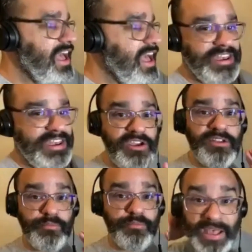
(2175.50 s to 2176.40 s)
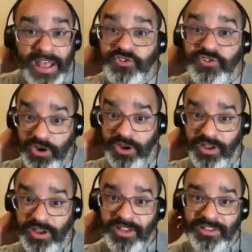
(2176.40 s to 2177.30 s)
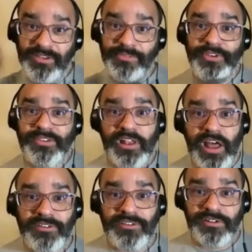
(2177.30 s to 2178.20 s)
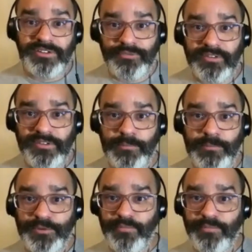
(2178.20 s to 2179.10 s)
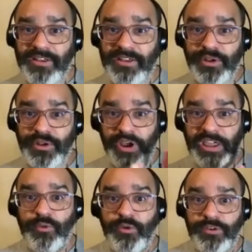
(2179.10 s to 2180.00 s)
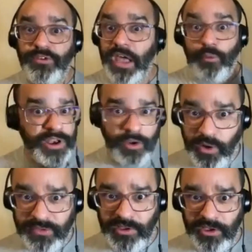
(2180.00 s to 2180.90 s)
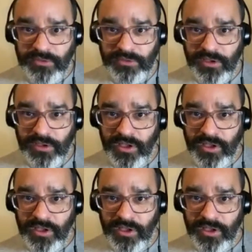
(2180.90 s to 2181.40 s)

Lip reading: and they could measure the physiological difference in people's bodies when Reiki was used and when it wasn't used.